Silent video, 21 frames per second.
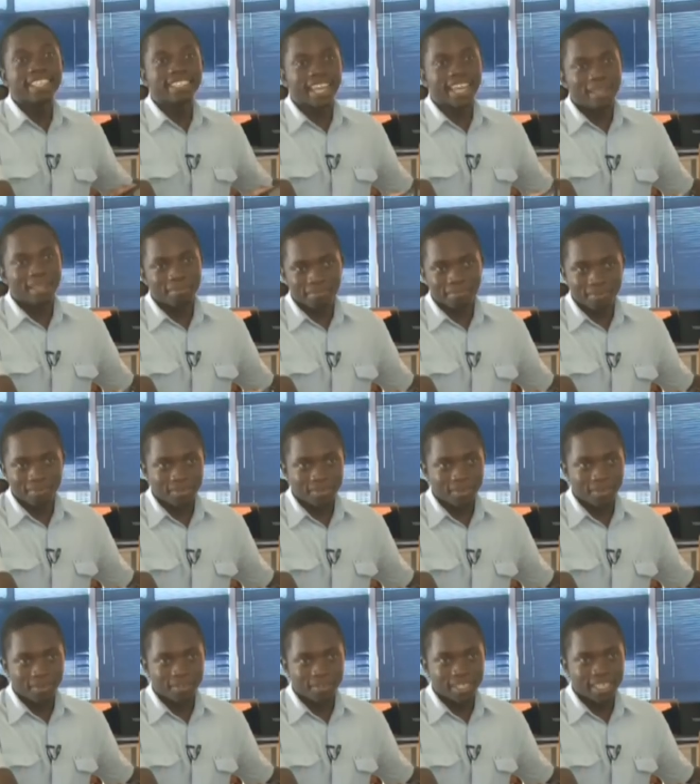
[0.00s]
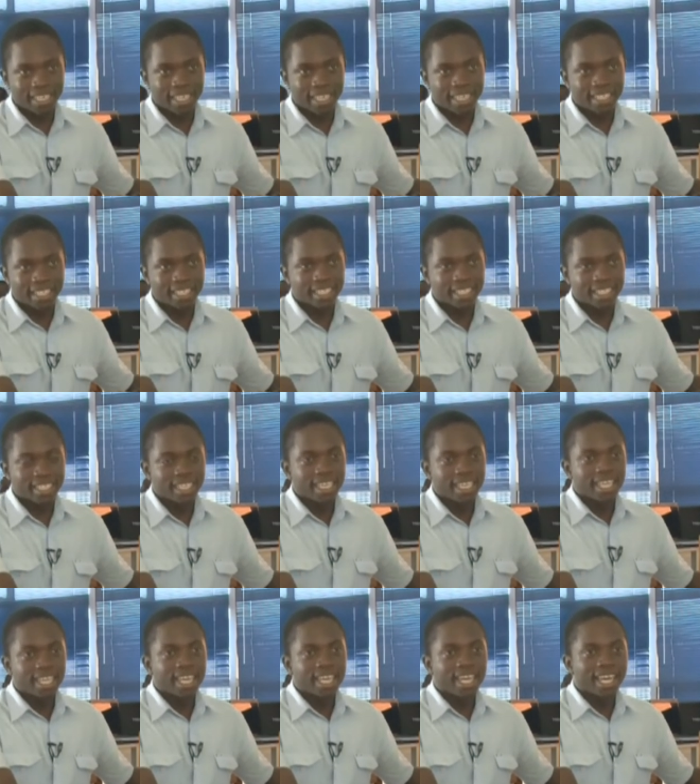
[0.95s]
time of the day.
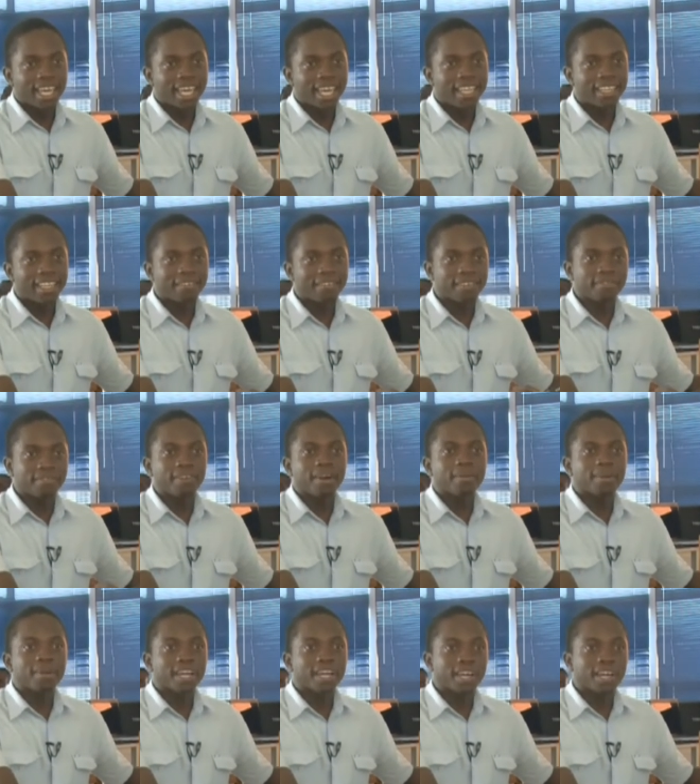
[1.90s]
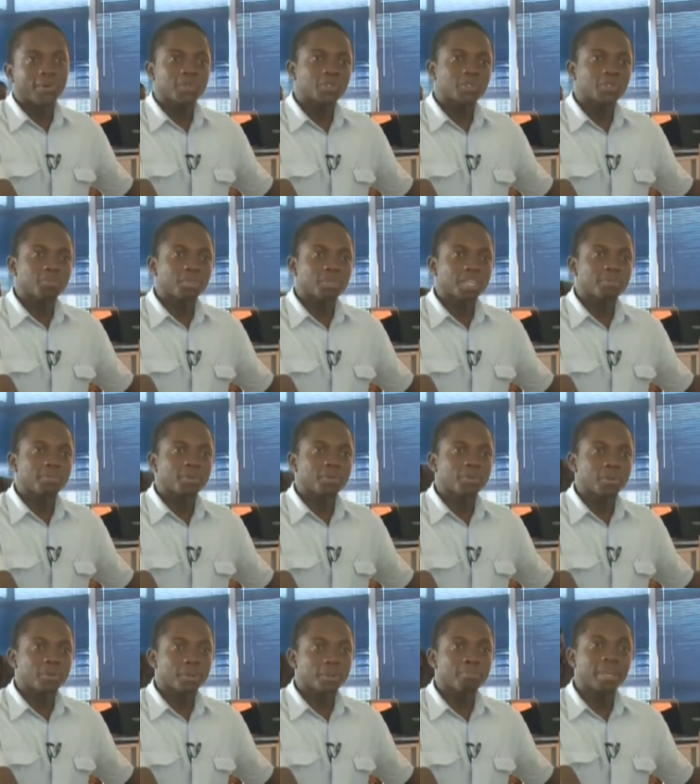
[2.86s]
And the farmer can also be able
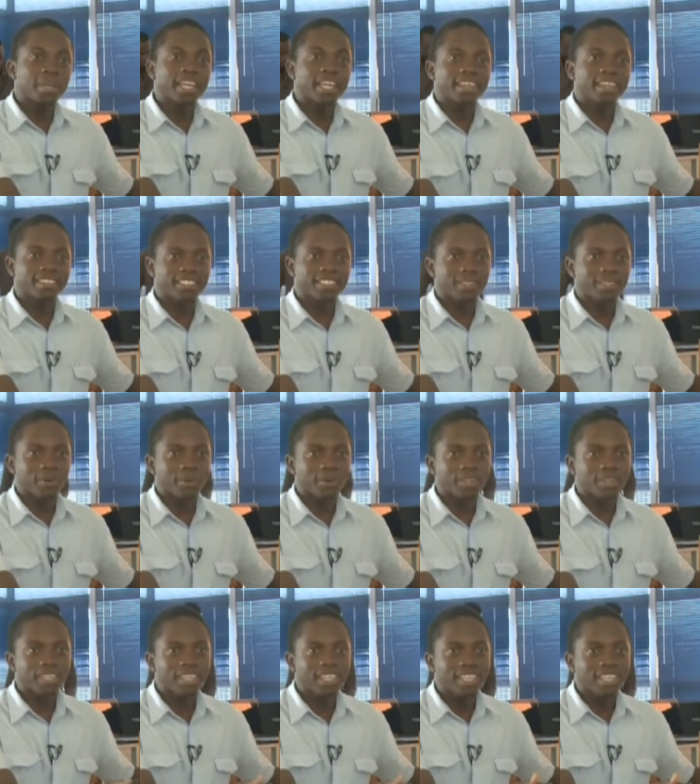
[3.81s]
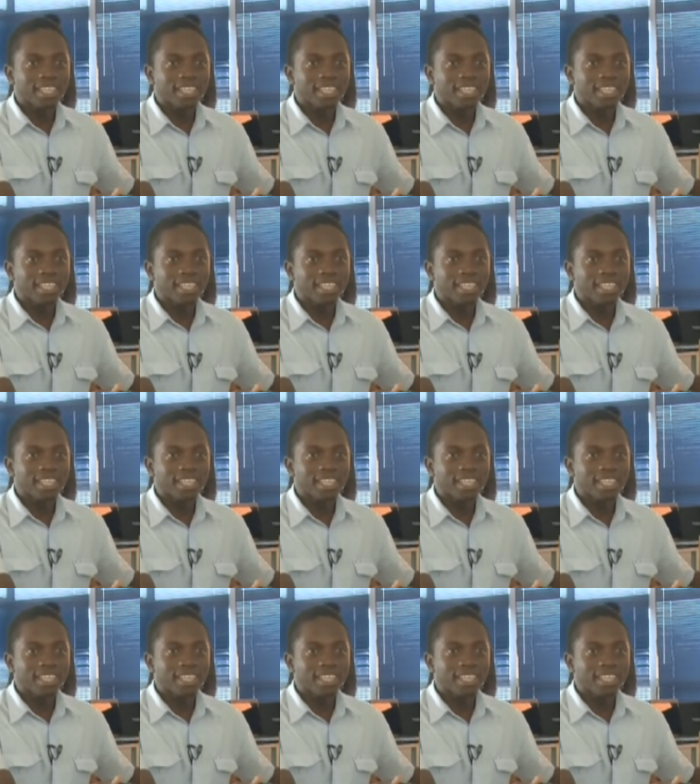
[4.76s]
to repay this loan